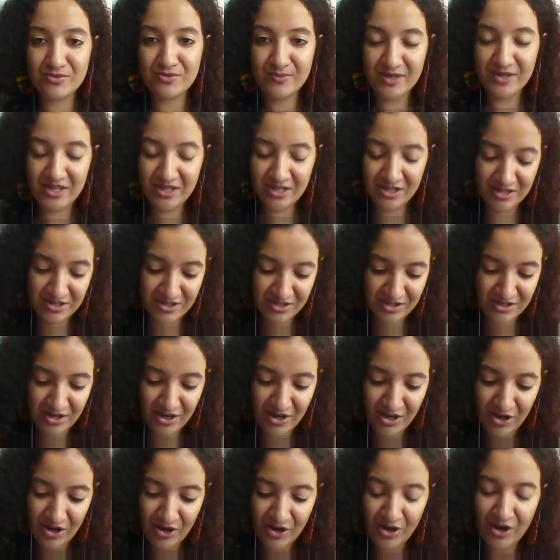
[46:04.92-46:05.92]
Because
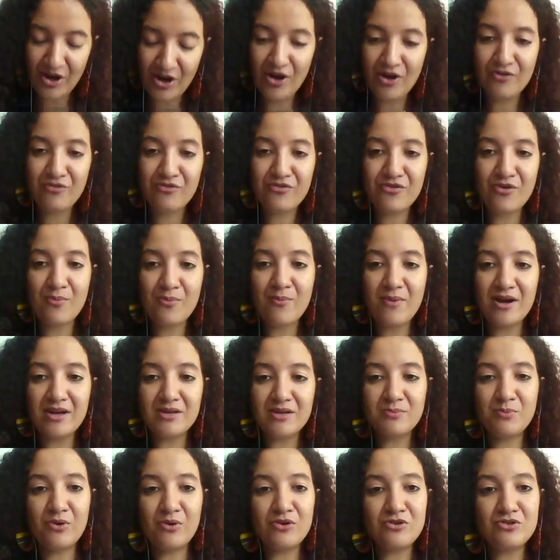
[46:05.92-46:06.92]
from
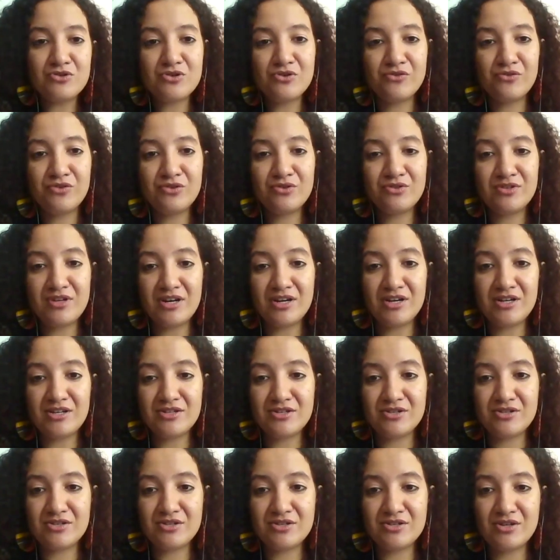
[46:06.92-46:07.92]
my point of view, there
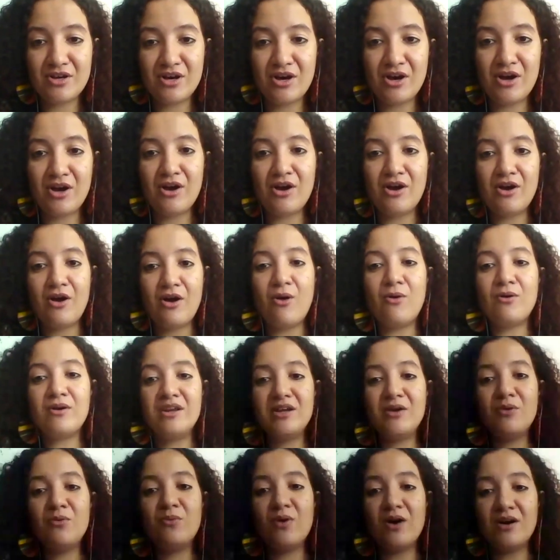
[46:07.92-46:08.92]
is
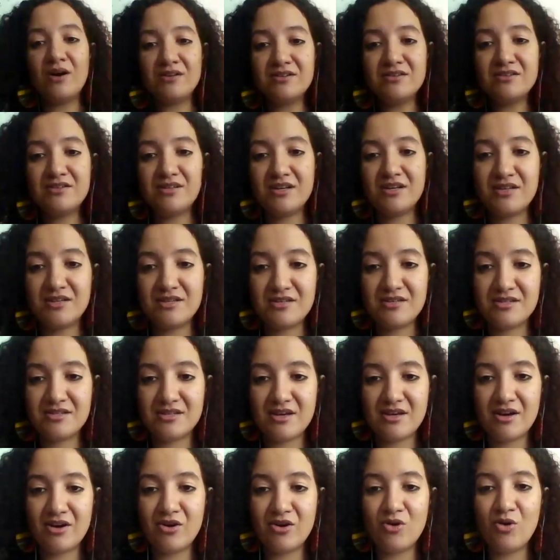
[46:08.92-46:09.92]
only one that is
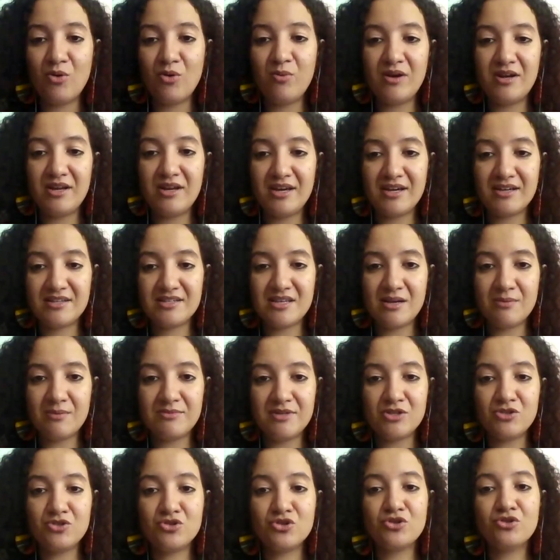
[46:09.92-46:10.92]
globally
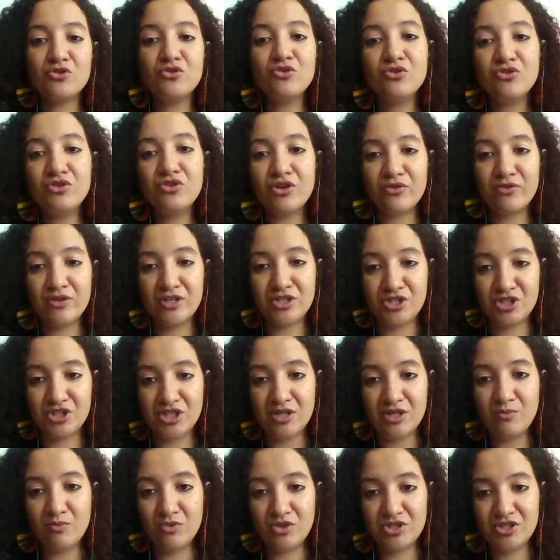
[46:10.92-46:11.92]
accepted through the
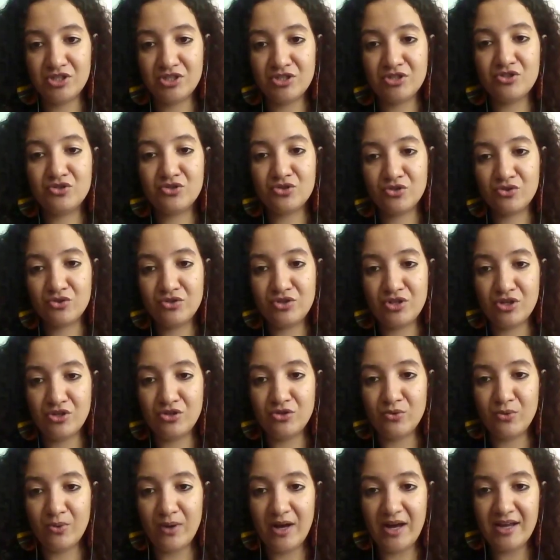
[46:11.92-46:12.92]
regime, which is through the
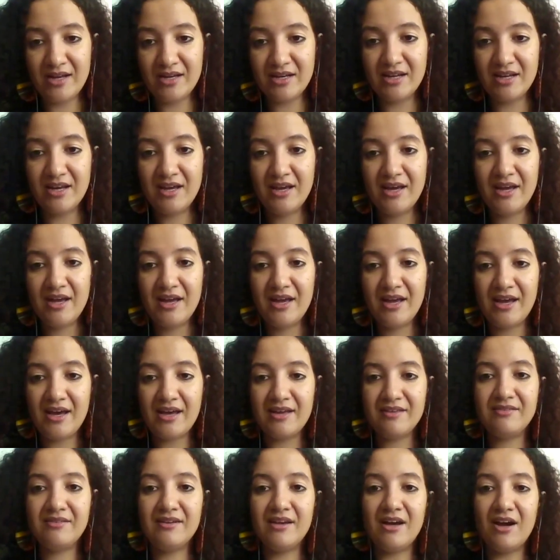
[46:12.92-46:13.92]
UN.
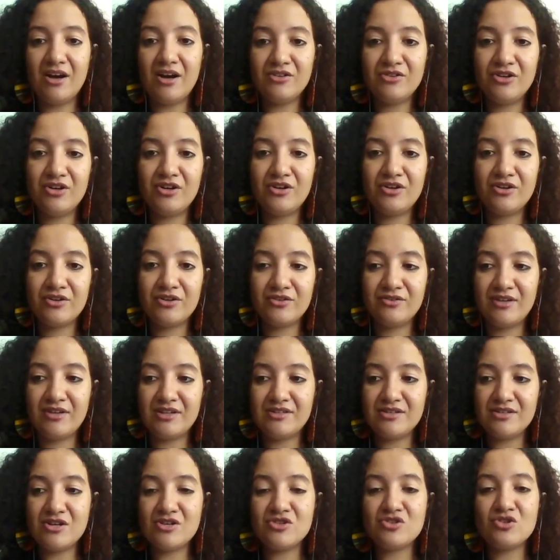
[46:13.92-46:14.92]
And the other
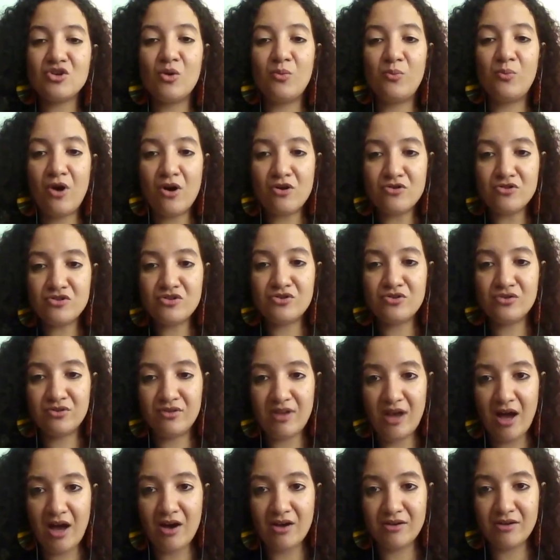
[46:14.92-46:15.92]
that is opposed to
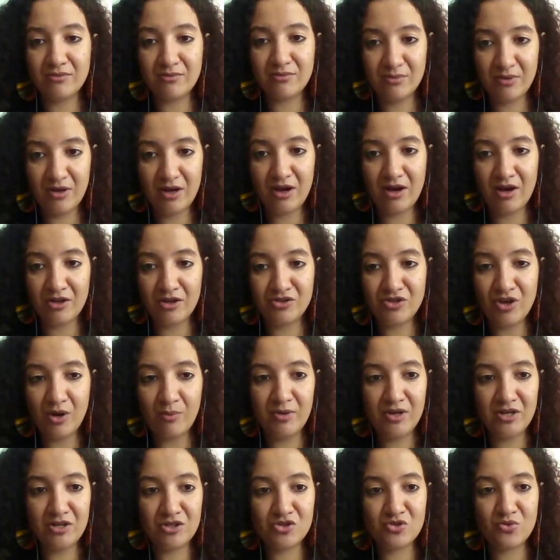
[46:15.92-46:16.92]
that
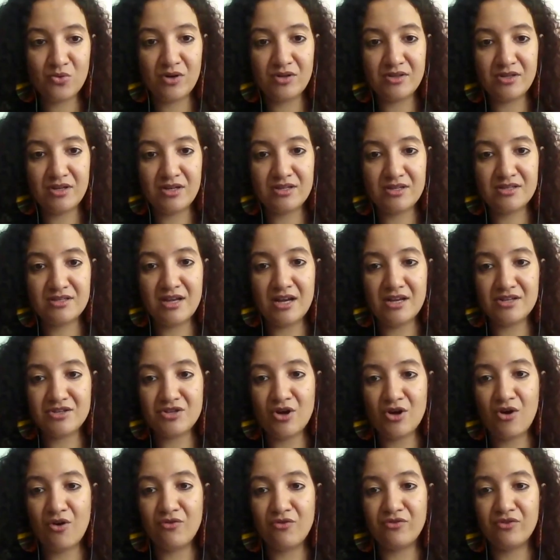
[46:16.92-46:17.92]
dominant one is that
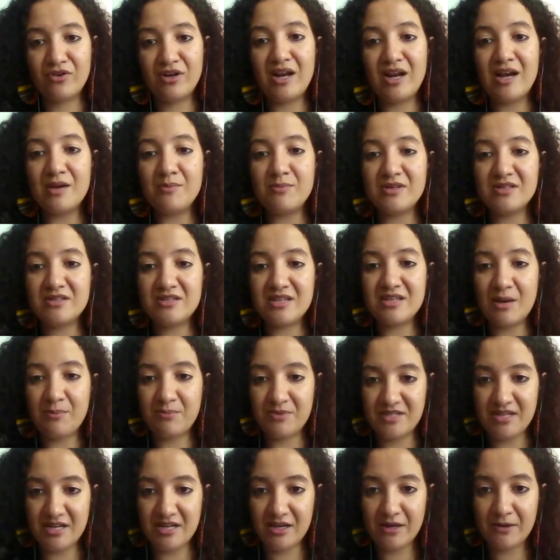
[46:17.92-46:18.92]
of climate
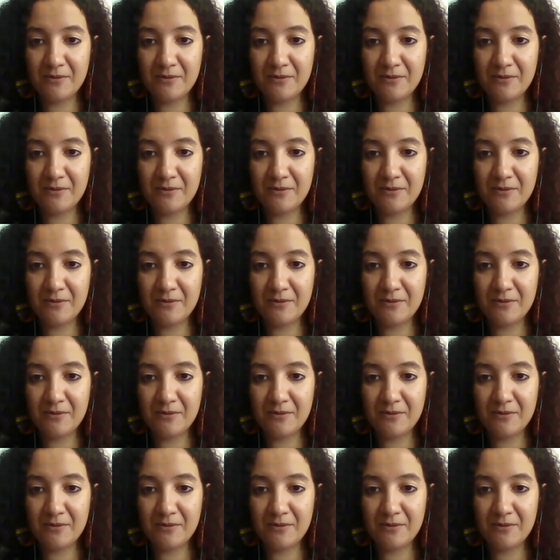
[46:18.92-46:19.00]
sceptic.